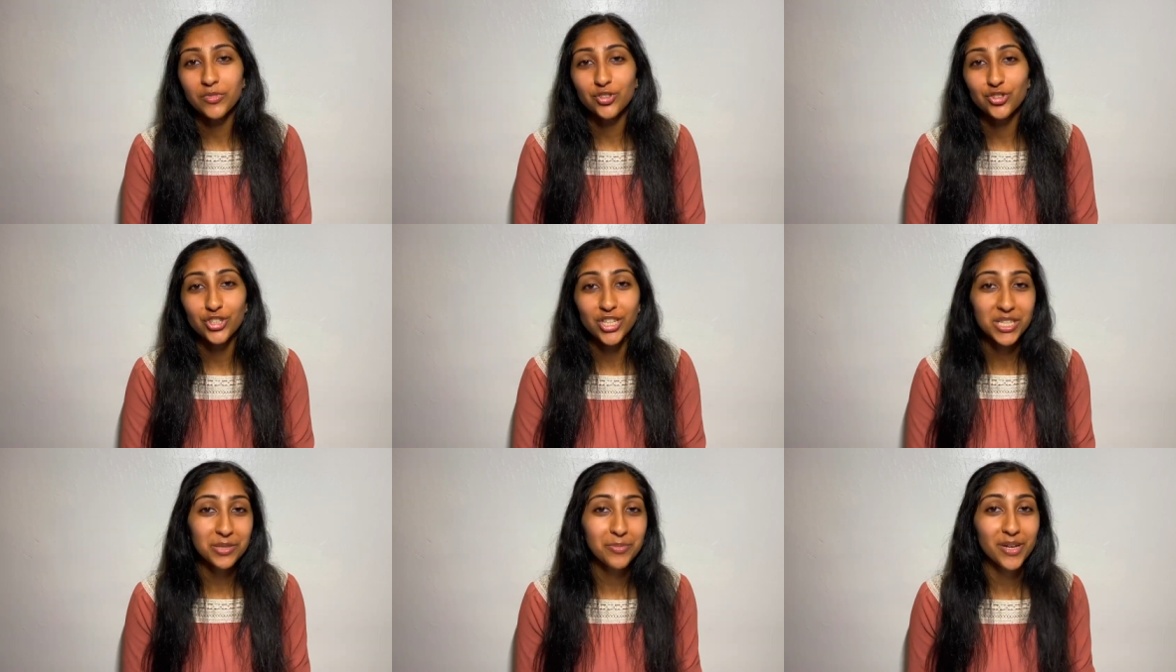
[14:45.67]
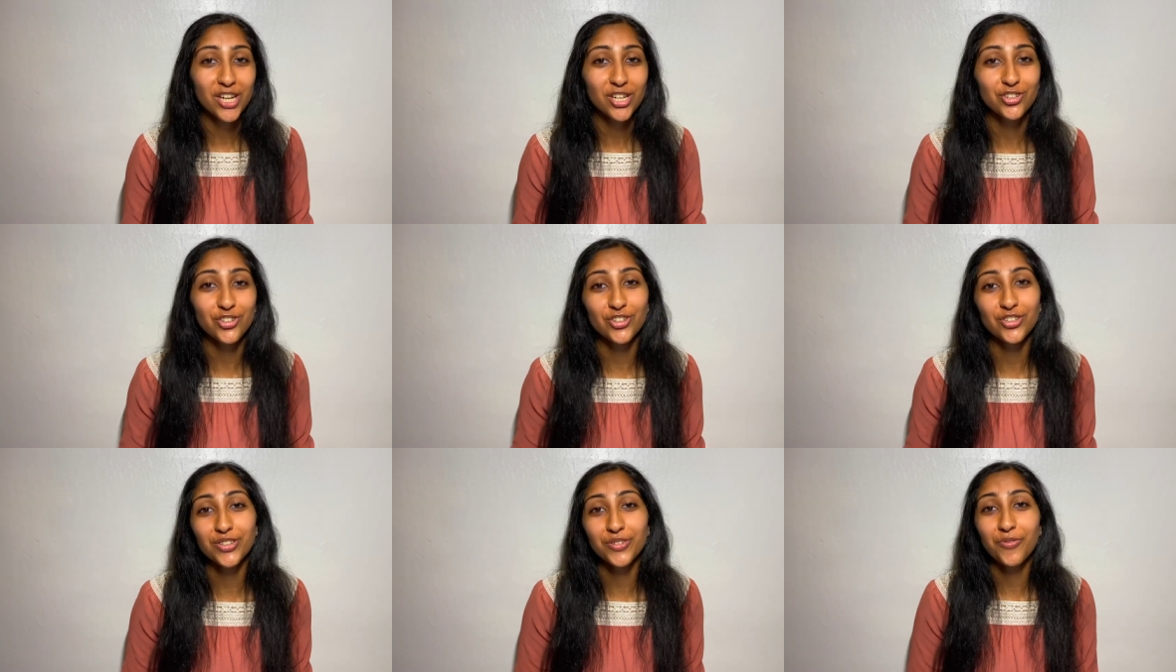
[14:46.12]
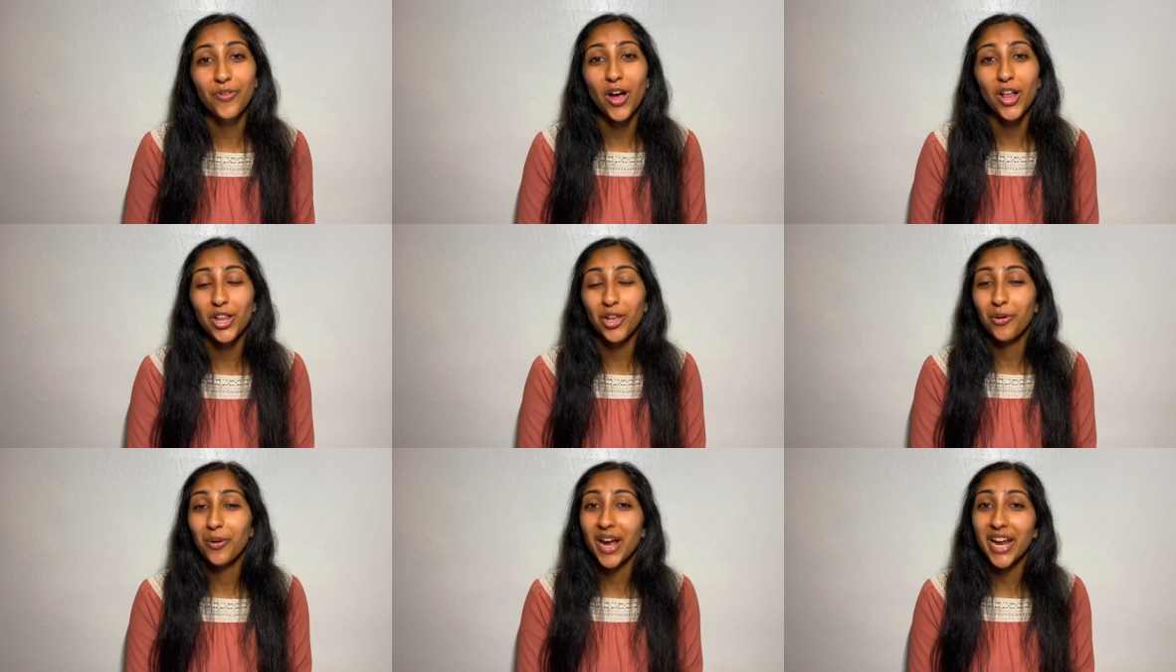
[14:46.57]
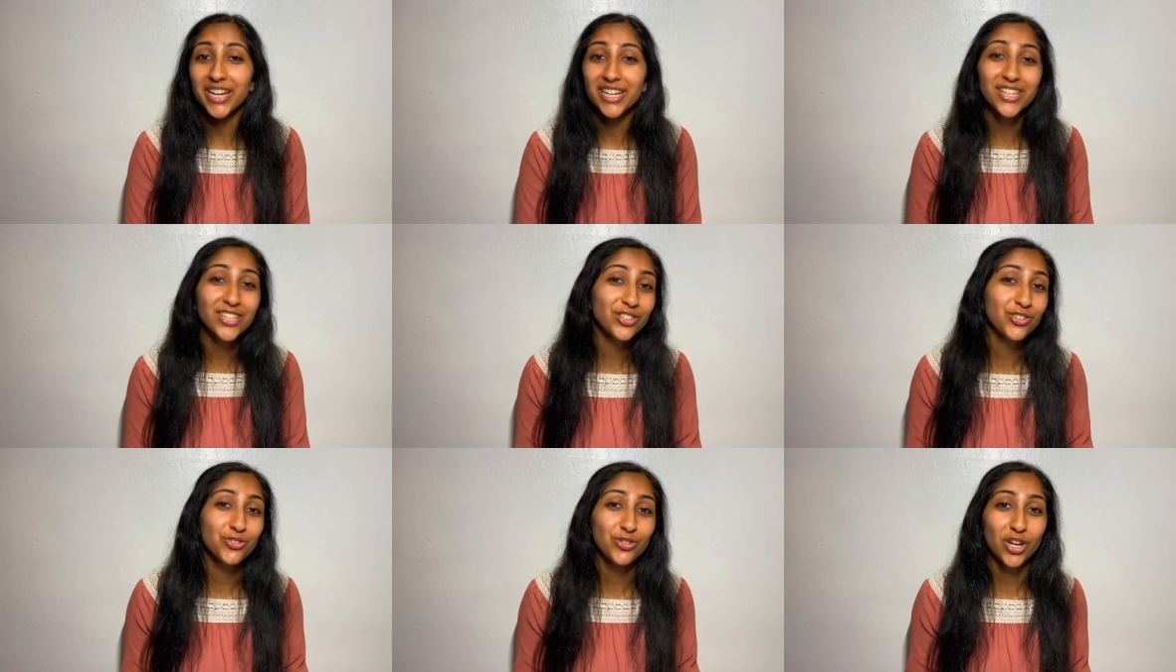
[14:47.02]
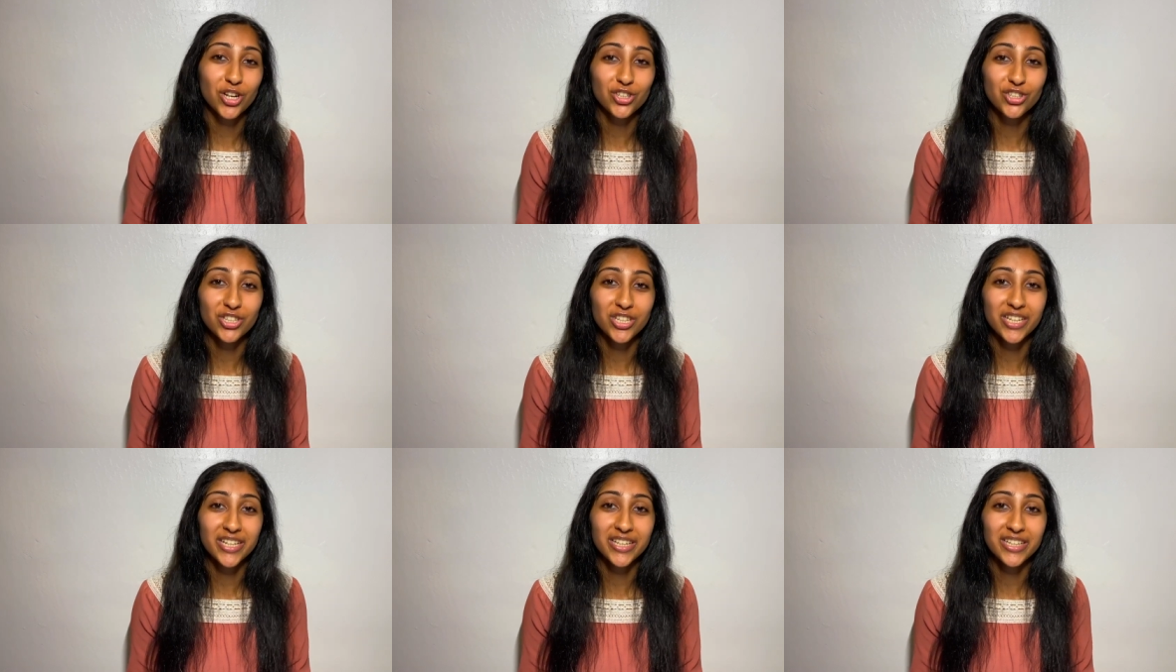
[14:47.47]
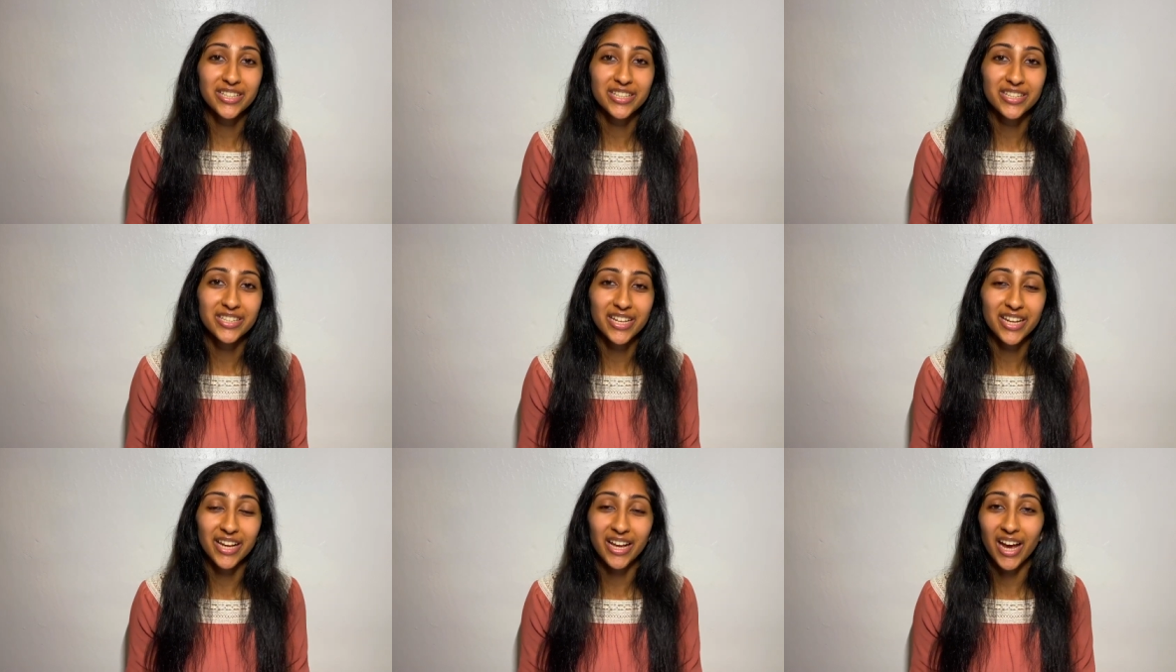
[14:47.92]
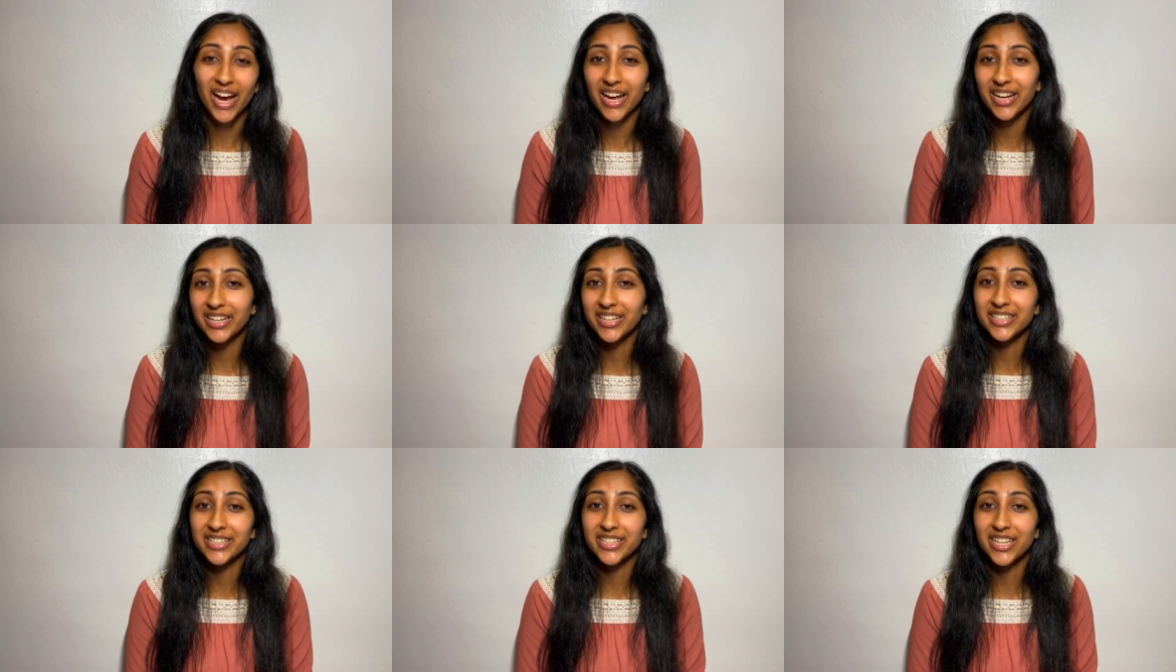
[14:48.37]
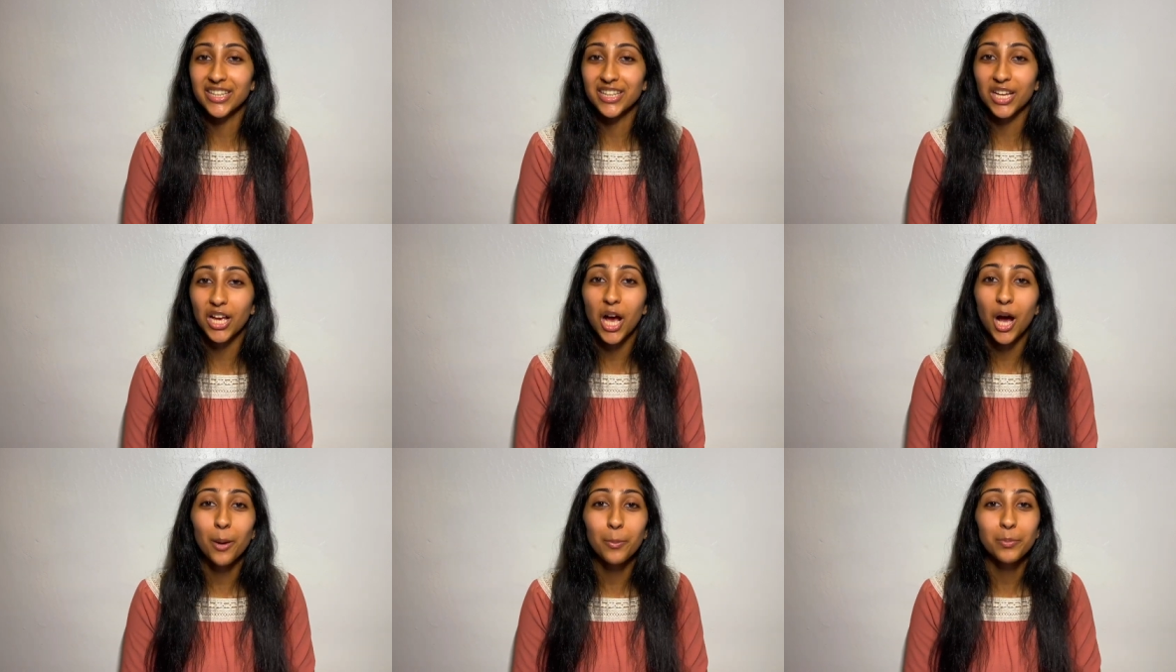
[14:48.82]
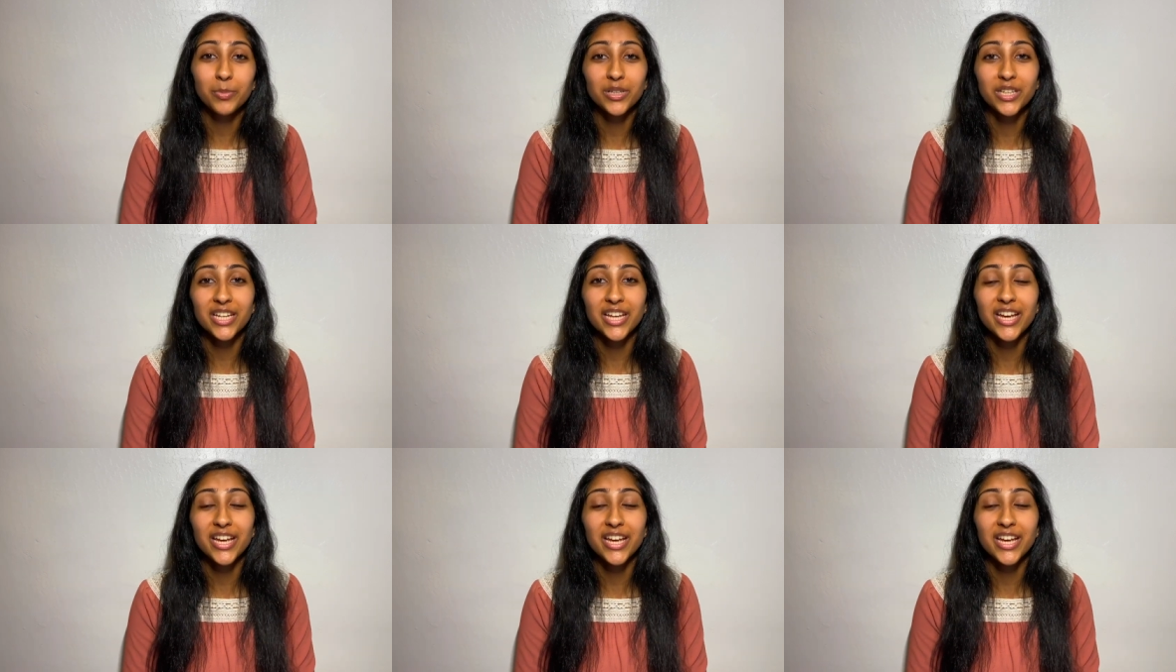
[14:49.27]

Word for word: Just make sure to follow any instructions and guidance that the company